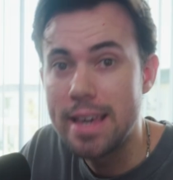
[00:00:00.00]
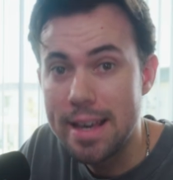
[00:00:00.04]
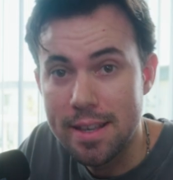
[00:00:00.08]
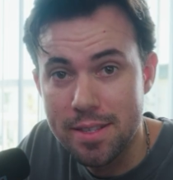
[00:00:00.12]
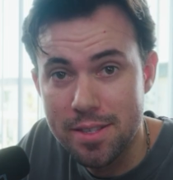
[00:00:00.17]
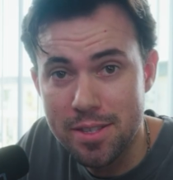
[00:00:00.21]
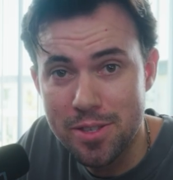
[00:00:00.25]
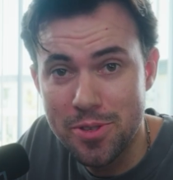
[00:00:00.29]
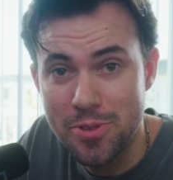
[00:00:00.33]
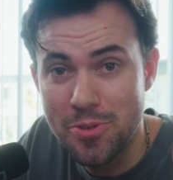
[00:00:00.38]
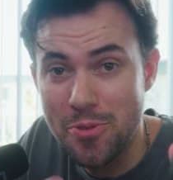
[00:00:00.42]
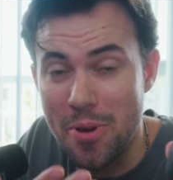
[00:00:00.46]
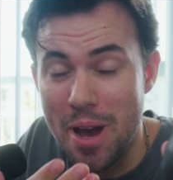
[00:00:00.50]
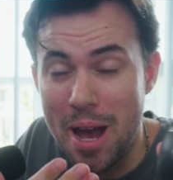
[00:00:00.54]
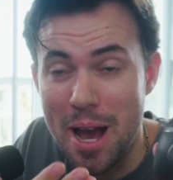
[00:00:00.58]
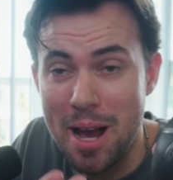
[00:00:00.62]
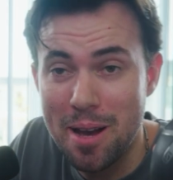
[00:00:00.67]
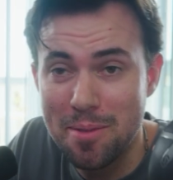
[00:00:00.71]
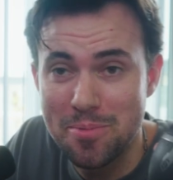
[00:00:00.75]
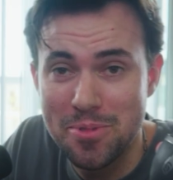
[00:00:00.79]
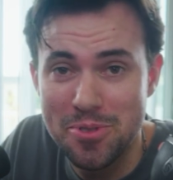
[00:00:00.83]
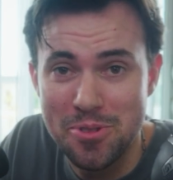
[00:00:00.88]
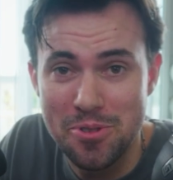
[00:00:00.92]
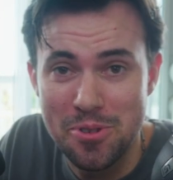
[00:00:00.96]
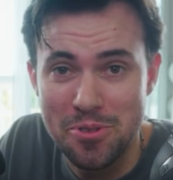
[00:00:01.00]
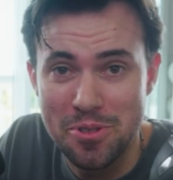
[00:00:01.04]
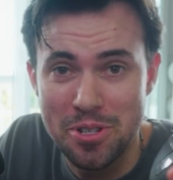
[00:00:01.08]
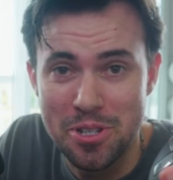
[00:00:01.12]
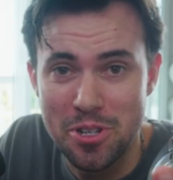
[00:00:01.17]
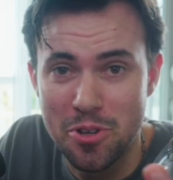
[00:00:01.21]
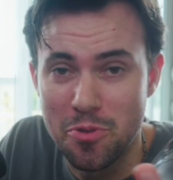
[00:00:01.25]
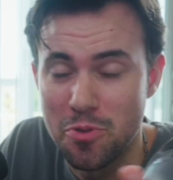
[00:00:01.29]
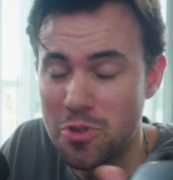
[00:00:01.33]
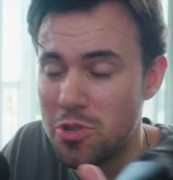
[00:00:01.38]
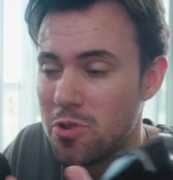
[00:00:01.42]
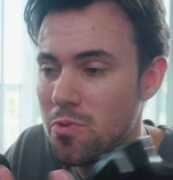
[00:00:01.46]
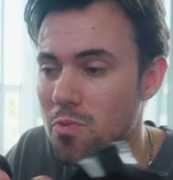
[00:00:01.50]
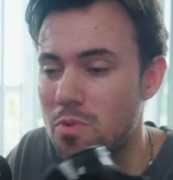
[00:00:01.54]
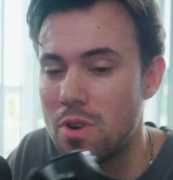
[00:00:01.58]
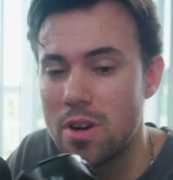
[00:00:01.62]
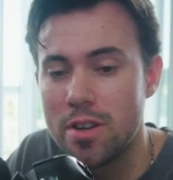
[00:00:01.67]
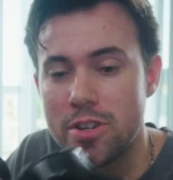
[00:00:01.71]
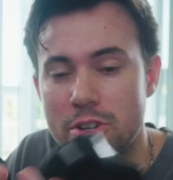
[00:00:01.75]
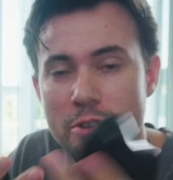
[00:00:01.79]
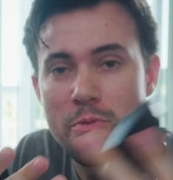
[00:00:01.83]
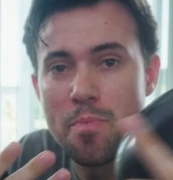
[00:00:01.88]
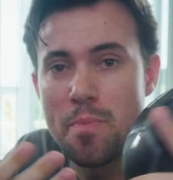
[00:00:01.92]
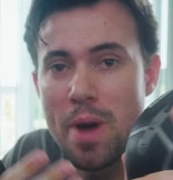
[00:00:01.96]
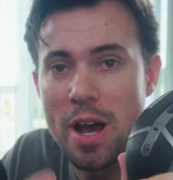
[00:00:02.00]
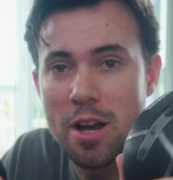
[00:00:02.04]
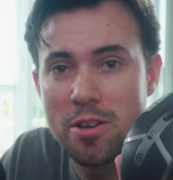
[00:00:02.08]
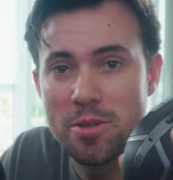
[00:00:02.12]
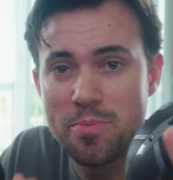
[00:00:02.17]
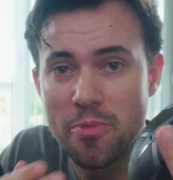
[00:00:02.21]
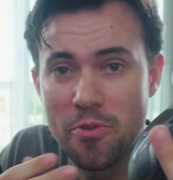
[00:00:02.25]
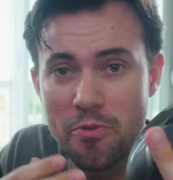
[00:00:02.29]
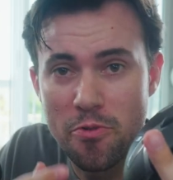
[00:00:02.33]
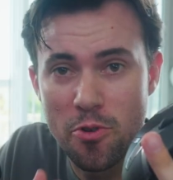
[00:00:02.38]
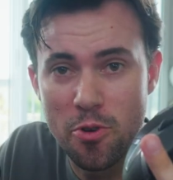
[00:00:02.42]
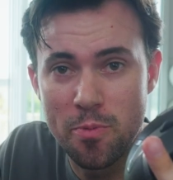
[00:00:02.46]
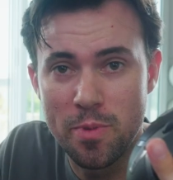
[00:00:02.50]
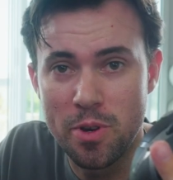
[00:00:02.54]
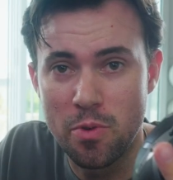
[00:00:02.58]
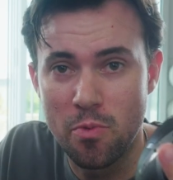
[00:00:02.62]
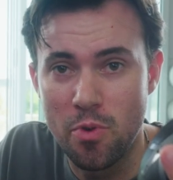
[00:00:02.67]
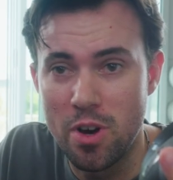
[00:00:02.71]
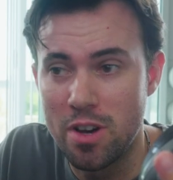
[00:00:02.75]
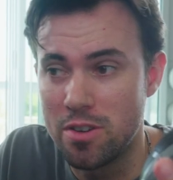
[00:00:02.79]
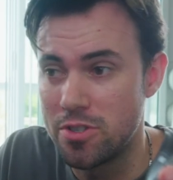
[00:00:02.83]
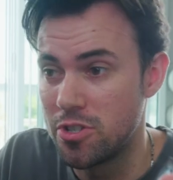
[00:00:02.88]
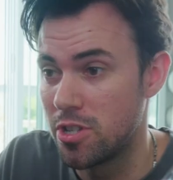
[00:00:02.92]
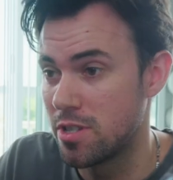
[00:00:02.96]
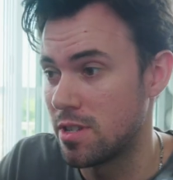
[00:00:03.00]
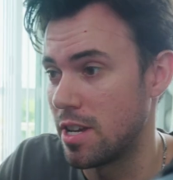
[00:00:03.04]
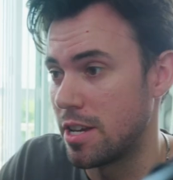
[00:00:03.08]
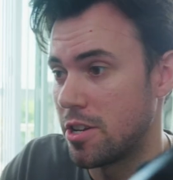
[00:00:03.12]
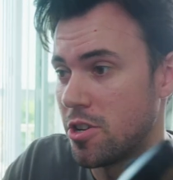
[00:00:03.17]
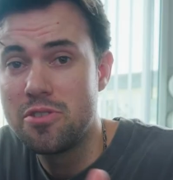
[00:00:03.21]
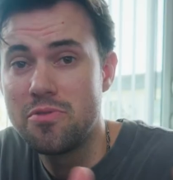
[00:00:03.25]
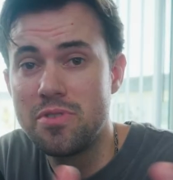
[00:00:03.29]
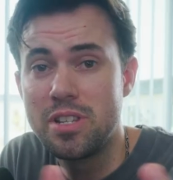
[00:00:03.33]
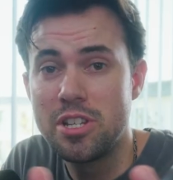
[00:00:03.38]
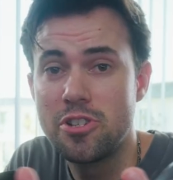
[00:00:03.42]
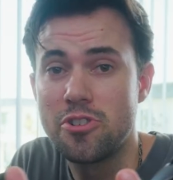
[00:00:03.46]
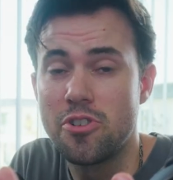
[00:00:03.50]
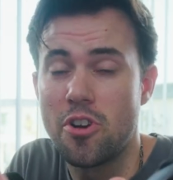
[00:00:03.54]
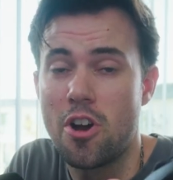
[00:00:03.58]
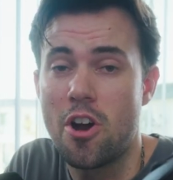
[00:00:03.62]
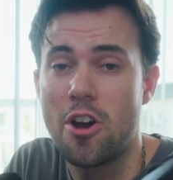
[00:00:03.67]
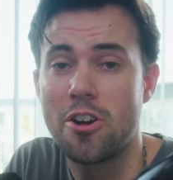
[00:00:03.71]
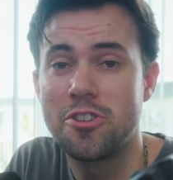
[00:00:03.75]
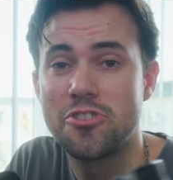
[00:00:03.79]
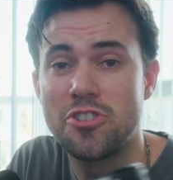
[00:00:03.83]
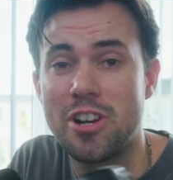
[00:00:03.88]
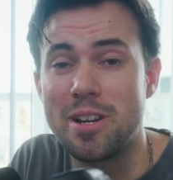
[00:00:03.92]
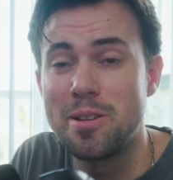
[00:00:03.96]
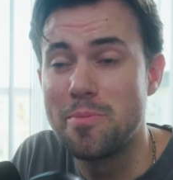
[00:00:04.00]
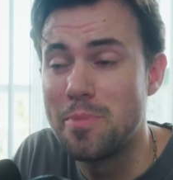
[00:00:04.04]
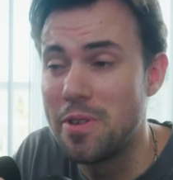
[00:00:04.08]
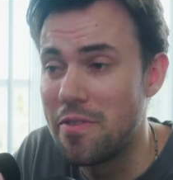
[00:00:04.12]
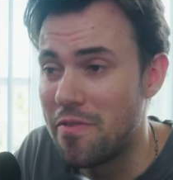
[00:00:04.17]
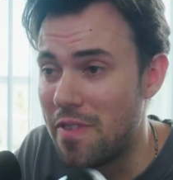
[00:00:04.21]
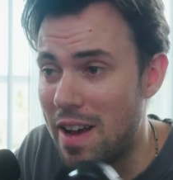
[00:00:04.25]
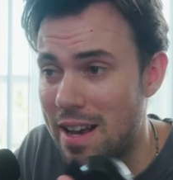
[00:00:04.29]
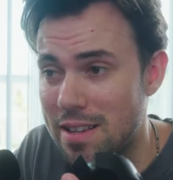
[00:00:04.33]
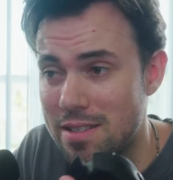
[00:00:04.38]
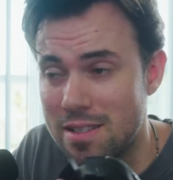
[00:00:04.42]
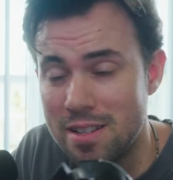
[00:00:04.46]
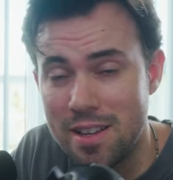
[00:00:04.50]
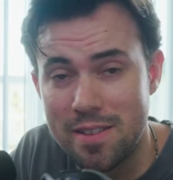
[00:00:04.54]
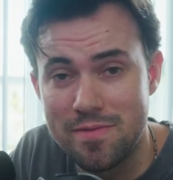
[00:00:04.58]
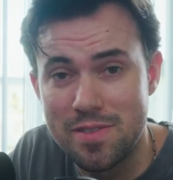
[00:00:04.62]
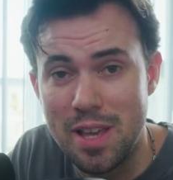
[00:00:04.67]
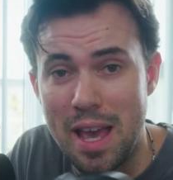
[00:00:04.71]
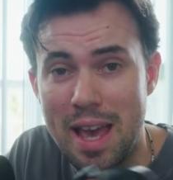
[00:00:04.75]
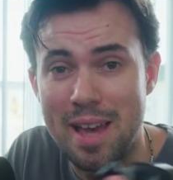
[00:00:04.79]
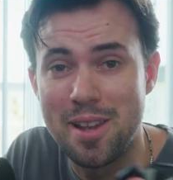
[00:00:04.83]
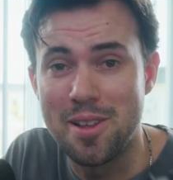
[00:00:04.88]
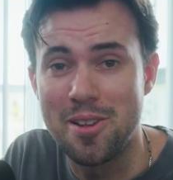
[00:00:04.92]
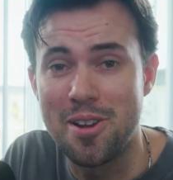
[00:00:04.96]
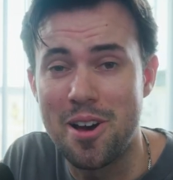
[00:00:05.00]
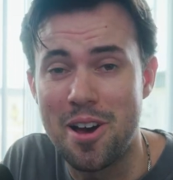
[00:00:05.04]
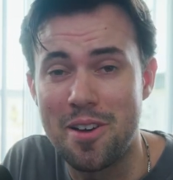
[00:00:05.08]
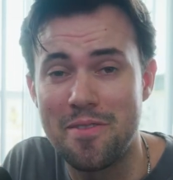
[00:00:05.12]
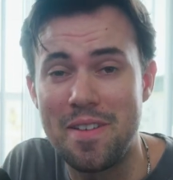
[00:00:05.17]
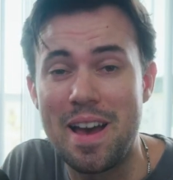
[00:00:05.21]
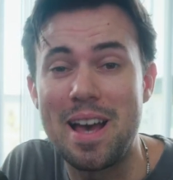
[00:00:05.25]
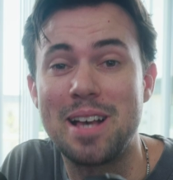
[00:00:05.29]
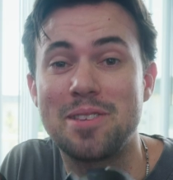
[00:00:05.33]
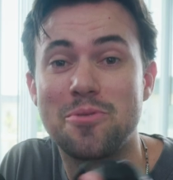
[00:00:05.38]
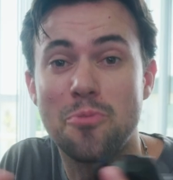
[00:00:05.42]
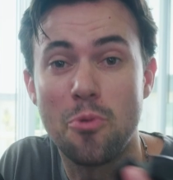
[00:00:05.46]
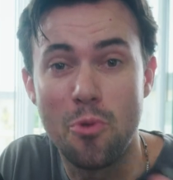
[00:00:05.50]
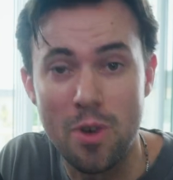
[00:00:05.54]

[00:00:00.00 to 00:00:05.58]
Yes, you absolutely do. You want your mouse performing well, just like you need your hard drive to be fast enough to edit off as